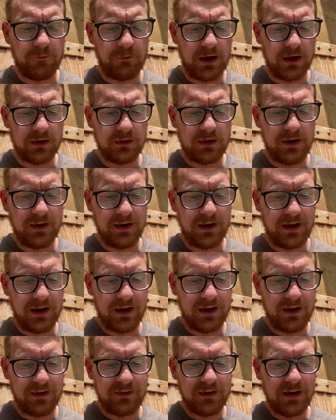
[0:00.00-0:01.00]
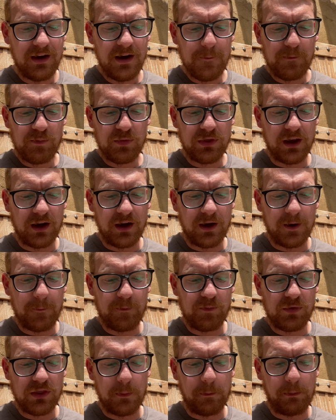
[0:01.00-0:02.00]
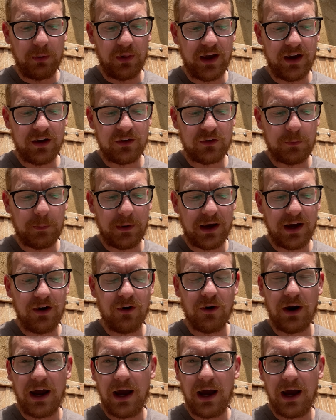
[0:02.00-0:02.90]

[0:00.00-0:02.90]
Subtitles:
fact that it has the Black Spire